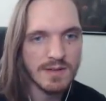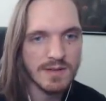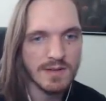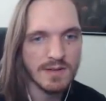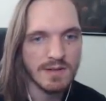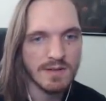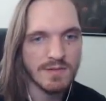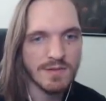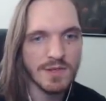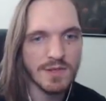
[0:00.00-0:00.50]

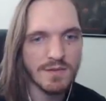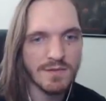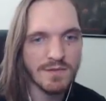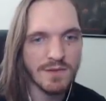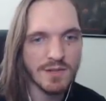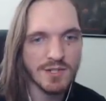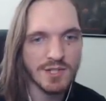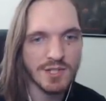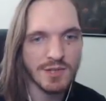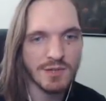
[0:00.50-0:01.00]
for the
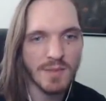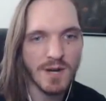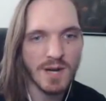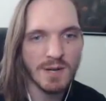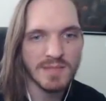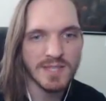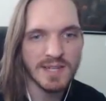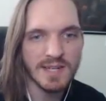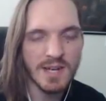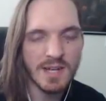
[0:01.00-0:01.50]
first two
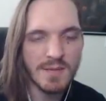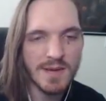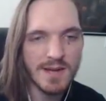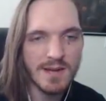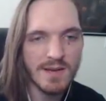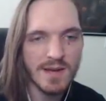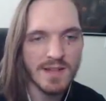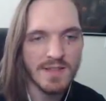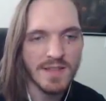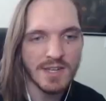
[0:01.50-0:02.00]
bombs that come
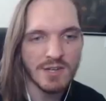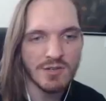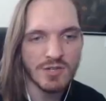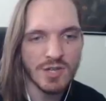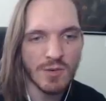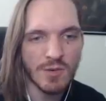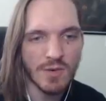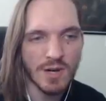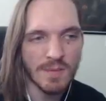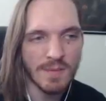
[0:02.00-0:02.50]
out, and then you
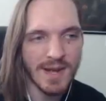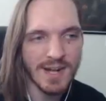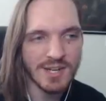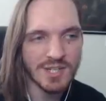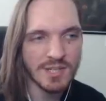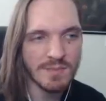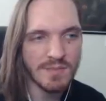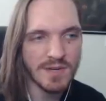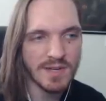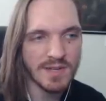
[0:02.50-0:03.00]
don't want to mash
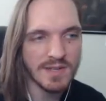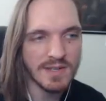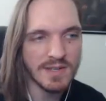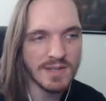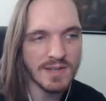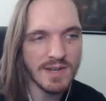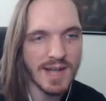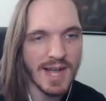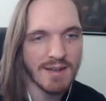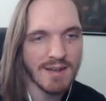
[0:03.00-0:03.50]
the button
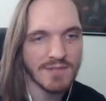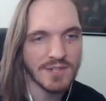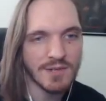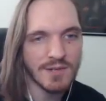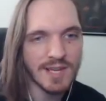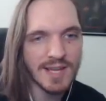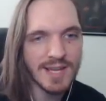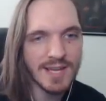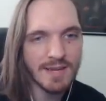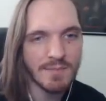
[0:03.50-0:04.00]
after you
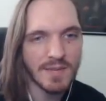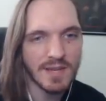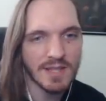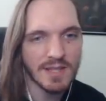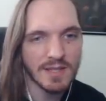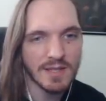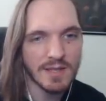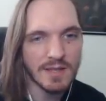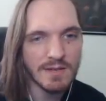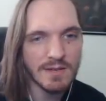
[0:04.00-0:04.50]
get hit by
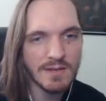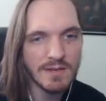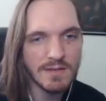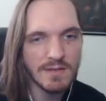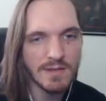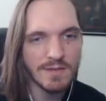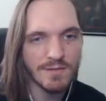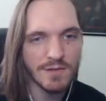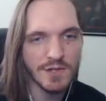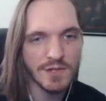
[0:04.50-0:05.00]
the
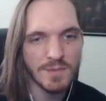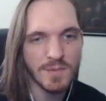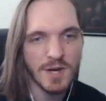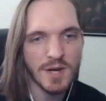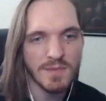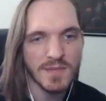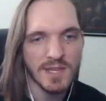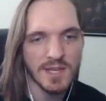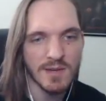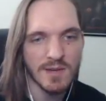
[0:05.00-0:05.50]
first bomb
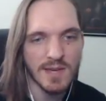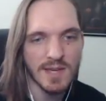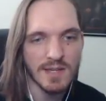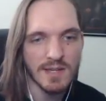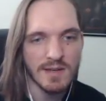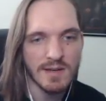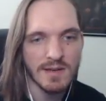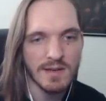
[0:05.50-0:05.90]
that you hid,